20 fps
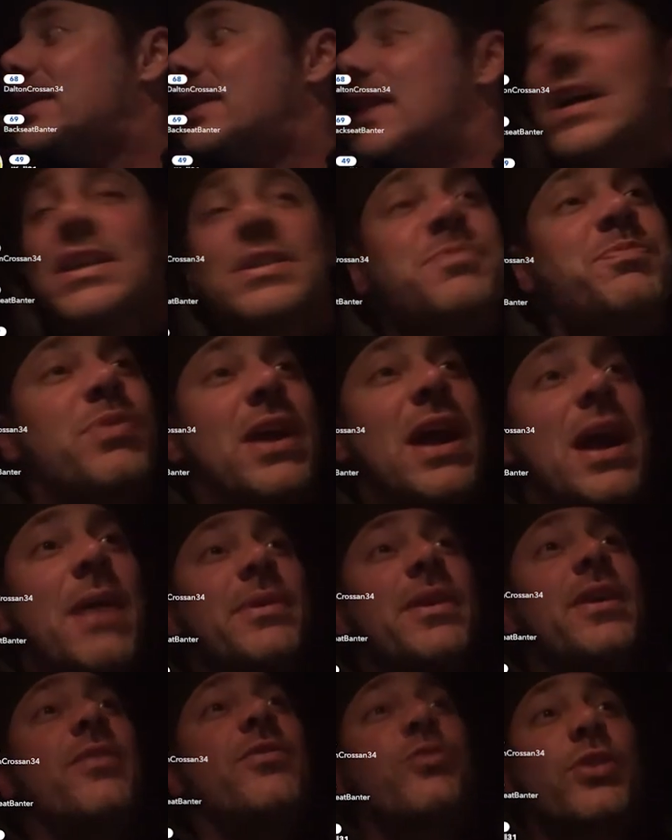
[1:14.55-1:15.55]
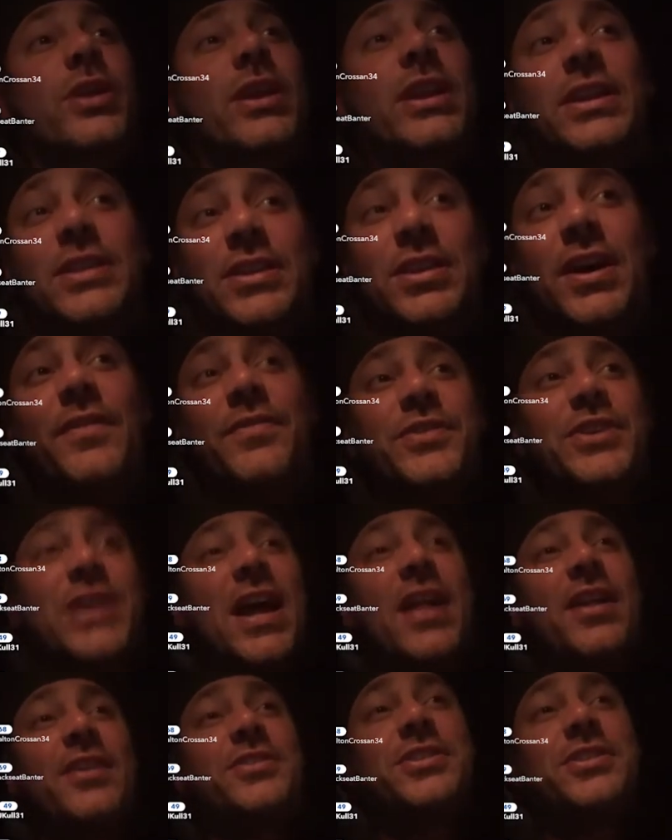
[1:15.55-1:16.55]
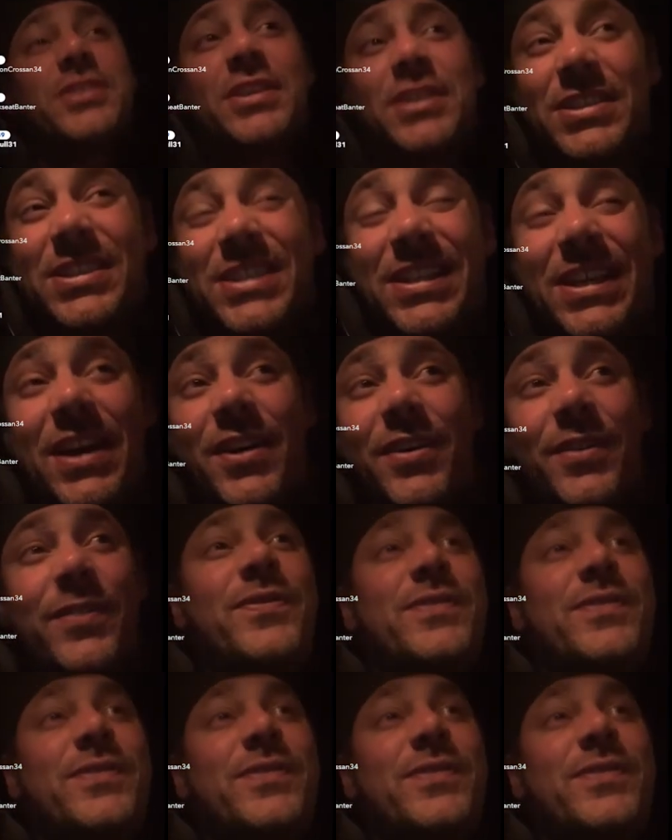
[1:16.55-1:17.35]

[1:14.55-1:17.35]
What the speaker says: That's probably a really tough challenge in itself.